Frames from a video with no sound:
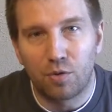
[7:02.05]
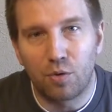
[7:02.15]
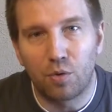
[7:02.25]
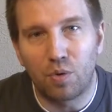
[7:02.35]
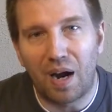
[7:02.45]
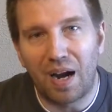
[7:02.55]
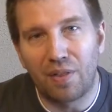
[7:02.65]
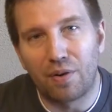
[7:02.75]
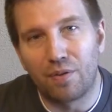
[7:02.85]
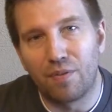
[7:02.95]
to
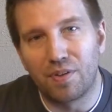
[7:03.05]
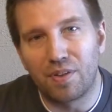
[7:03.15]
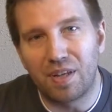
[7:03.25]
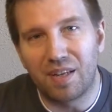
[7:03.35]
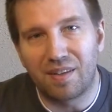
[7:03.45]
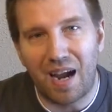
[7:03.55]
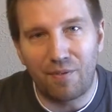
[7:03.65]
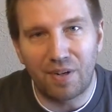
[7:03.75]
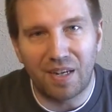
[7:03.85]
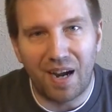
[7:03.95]
either visit the
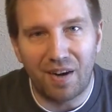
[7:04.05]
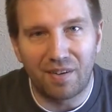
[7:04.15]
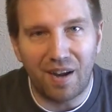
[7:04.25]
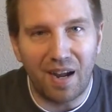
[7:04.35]
tavern and hire